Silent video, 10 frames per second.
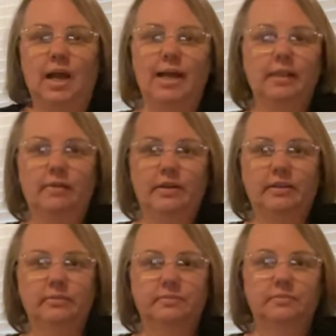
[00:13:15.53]
I love
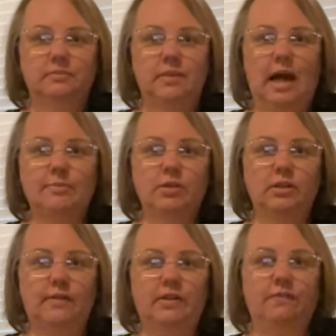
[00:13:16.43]
it. Absolutely
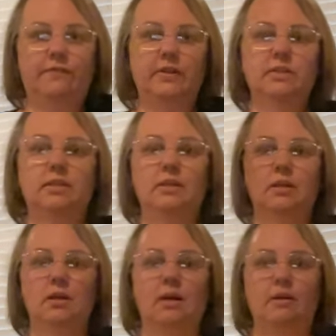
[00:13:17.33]
love it. It fits
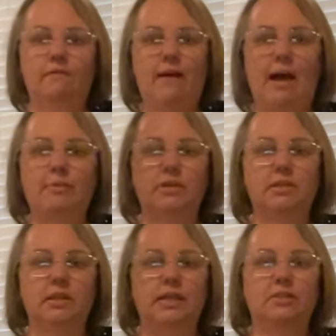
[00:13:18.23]

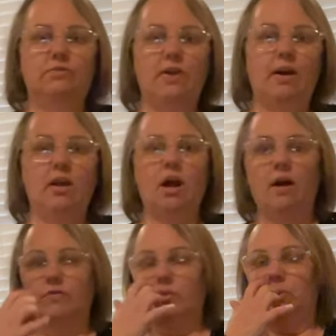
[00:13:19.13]
fabulously. It's very
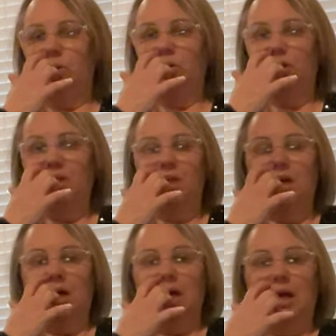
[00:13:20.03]
comfortable.
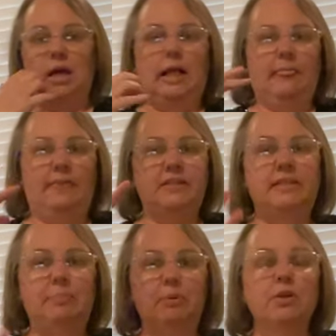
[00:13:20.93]
The
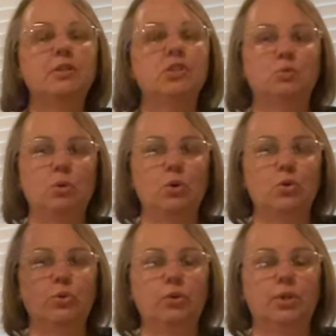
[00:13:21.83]
zipper is
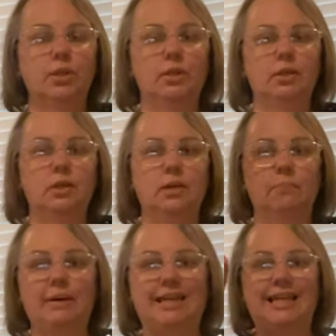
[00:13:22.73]
smooth,
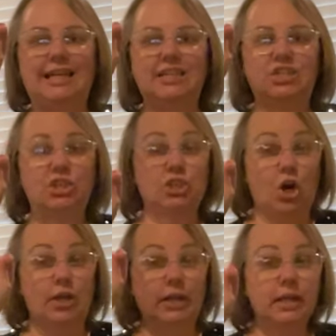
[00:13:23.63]
but getting it
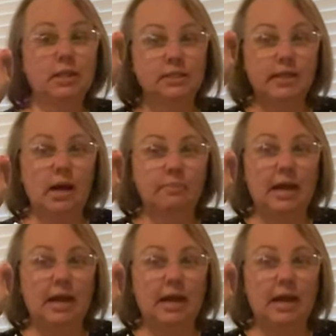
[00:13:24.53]
started to come